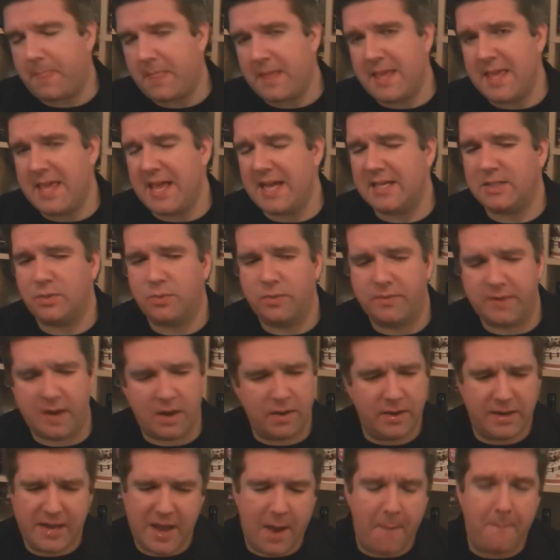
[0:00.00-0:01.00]
Yes,
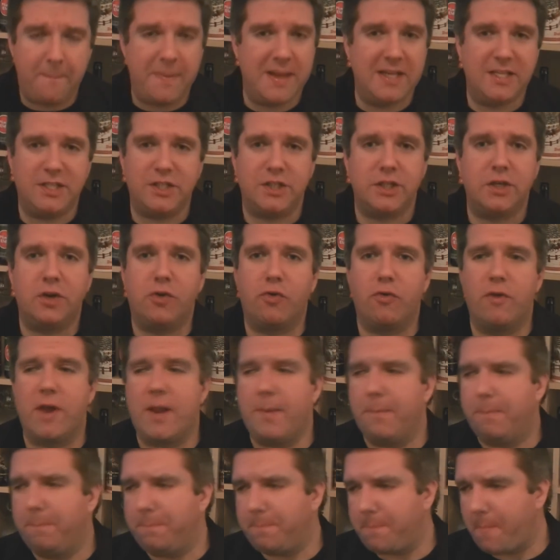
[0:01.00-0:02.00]
without a doubt, peaches and
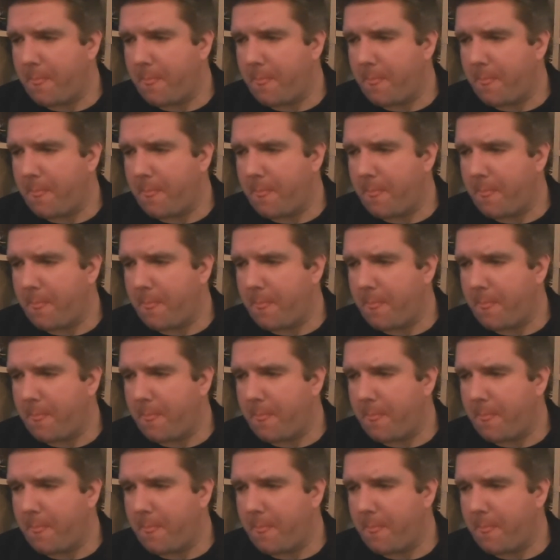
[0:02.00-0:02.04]
cream.